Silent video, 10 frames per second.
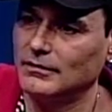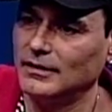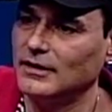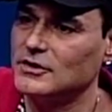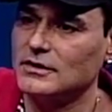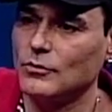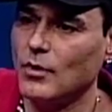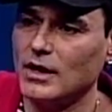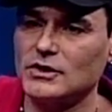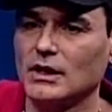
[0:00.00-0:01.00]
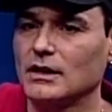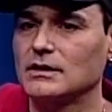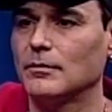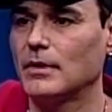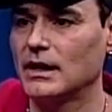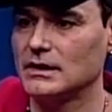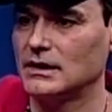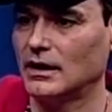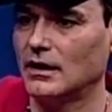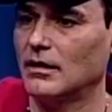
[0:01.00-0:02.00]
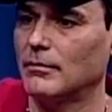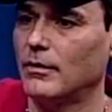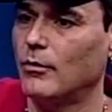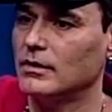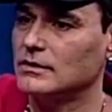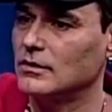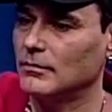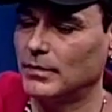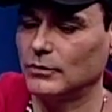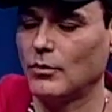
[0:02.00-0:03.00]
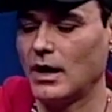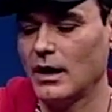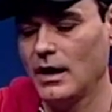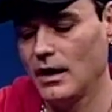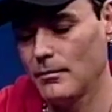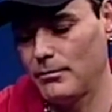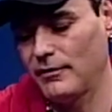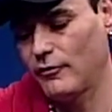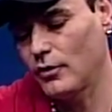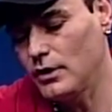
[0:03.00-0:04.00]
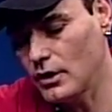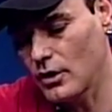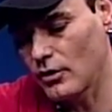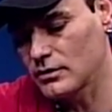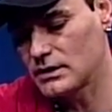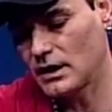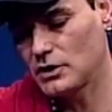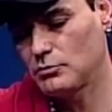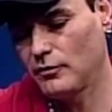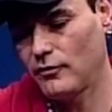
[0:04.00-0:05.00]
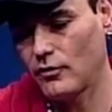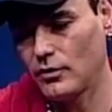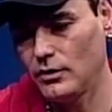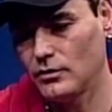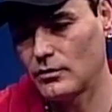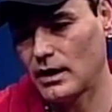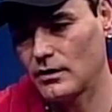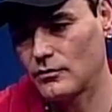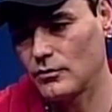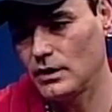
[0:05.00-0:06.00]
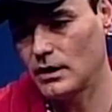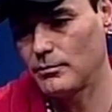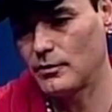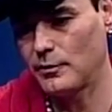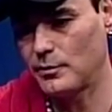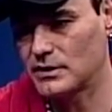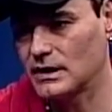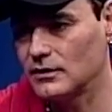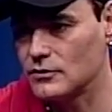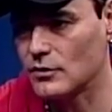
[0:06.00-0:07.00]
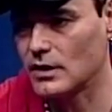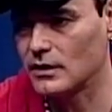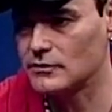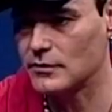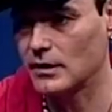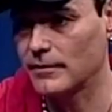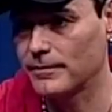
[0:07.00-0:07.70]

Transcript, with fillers: They're just watching somebody singing. But what before you go on stage, before you really represent your country,